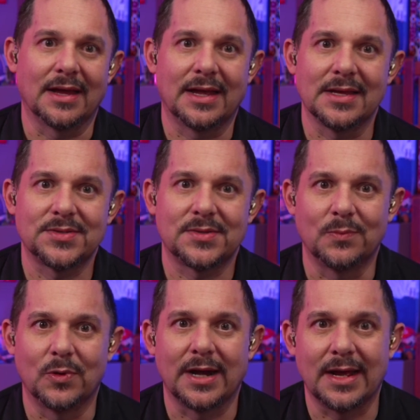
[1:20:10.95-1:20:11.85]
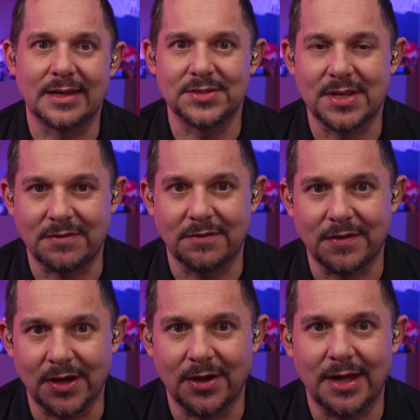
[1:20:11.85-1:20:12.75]
guess what I just have to
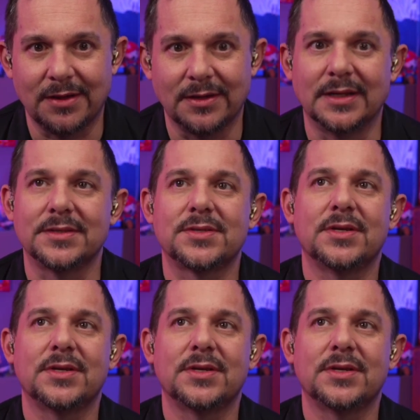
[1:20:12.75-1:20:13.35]
figure out is,